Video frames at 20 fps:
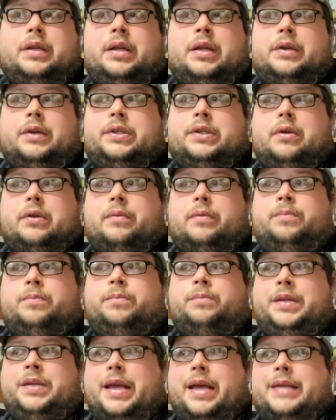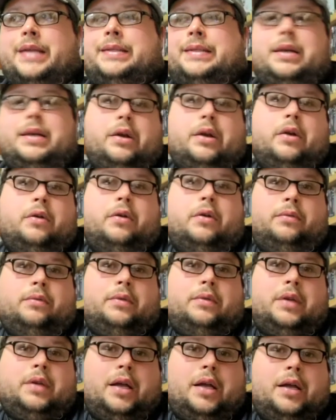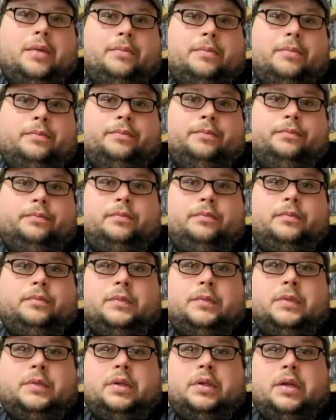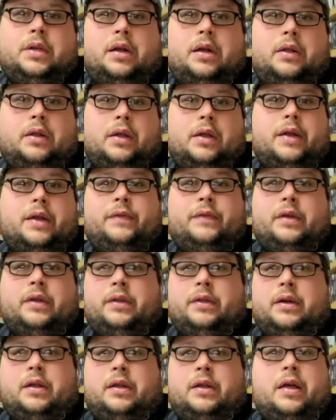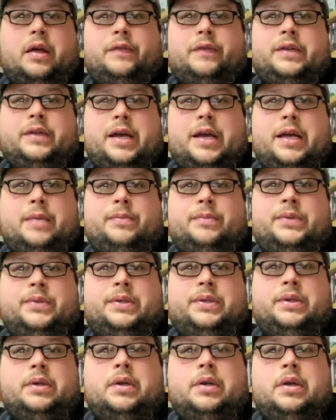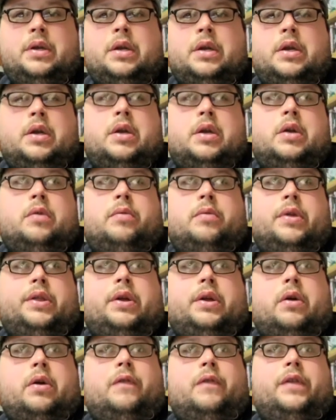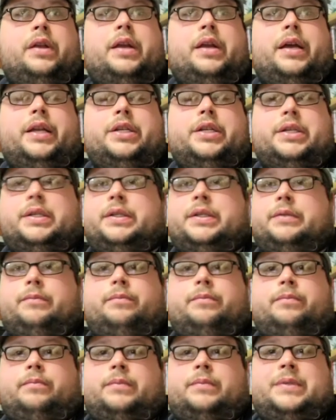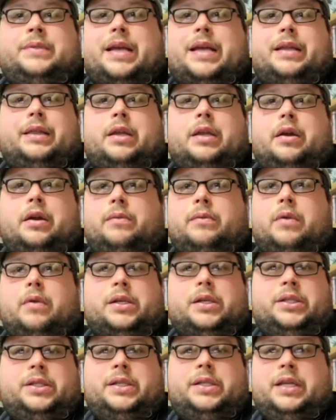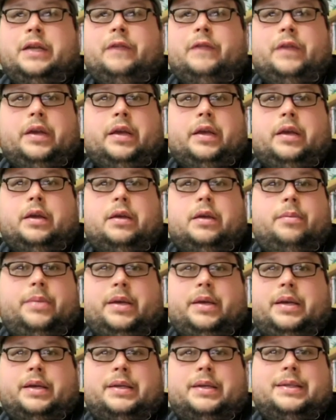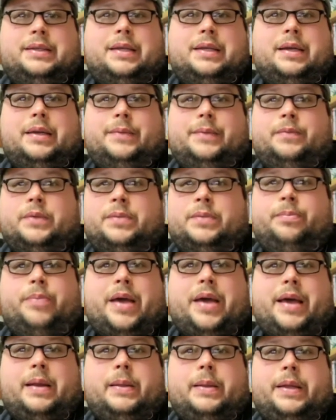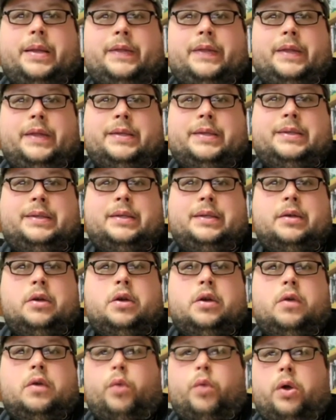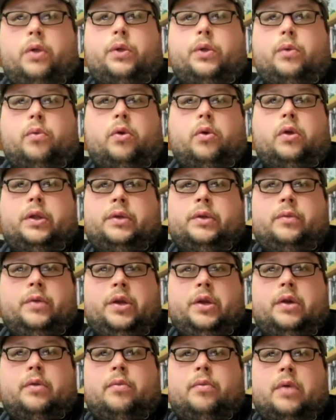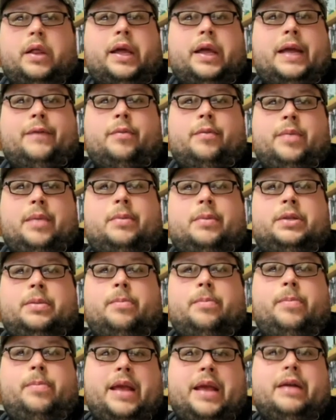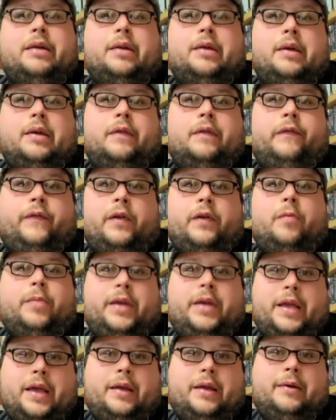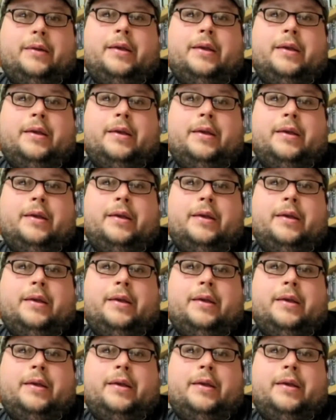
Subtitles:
so yes and no. A lot of times with COVID, I just sat there and watched TV because I was battling this. Will I ever be able to make film again?